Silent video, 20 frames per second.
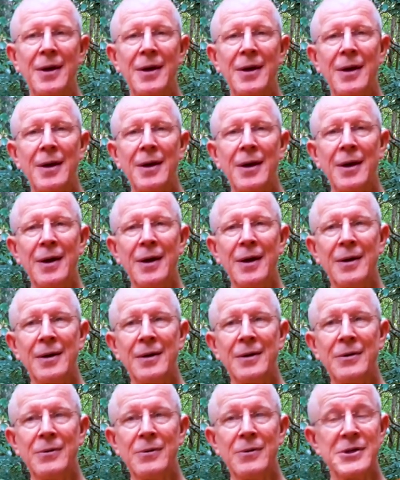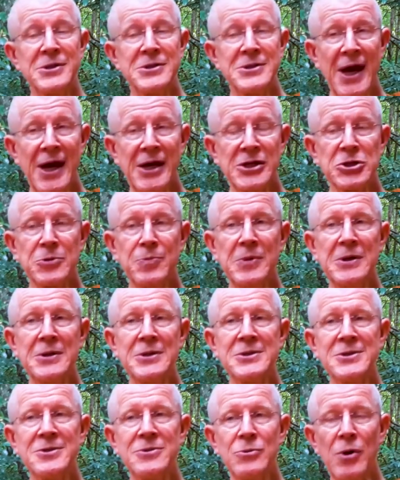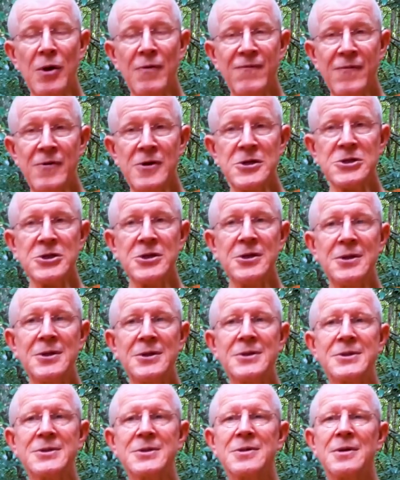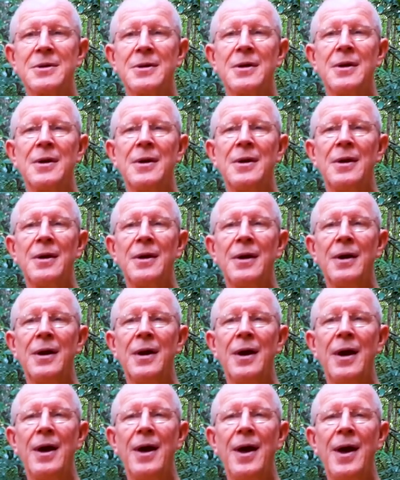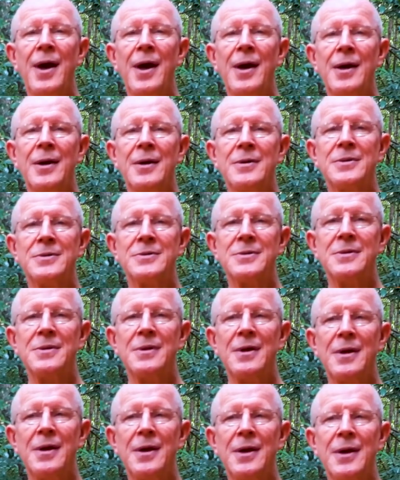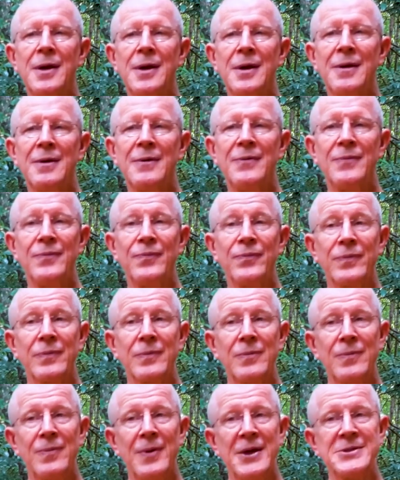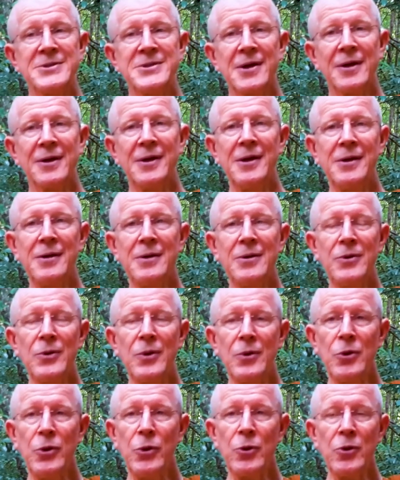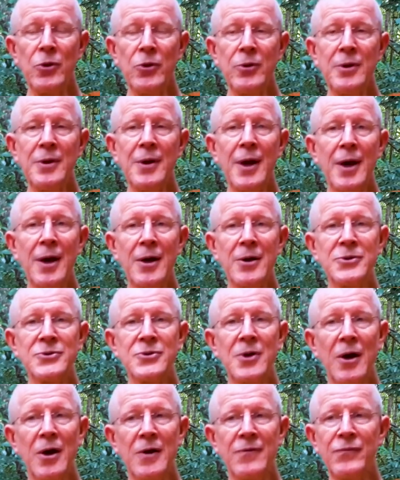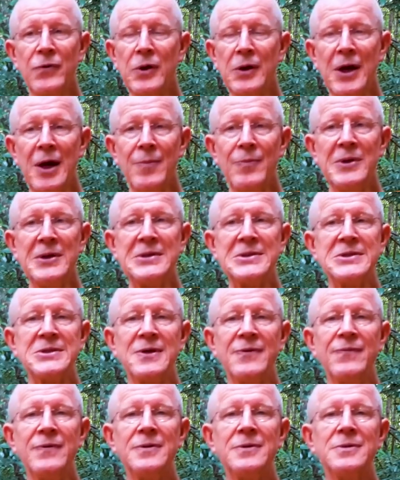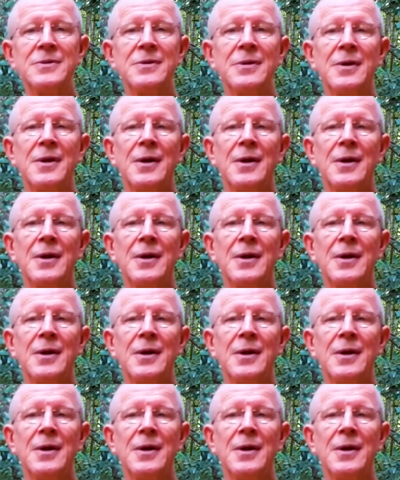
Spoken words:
your attachments, your aversions, and basically you learn how to overcome these different